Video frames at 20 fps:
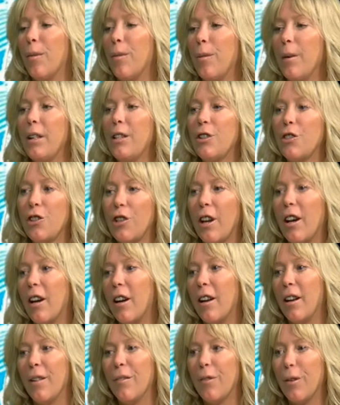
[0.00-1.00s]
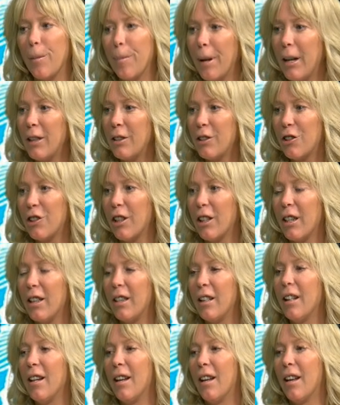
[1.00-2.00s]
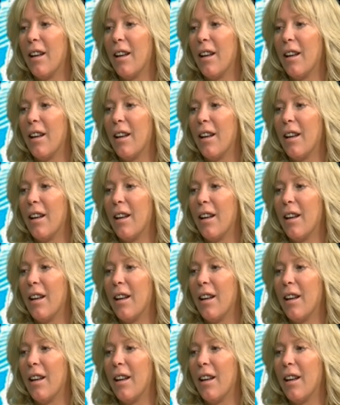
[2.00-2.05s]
We share information.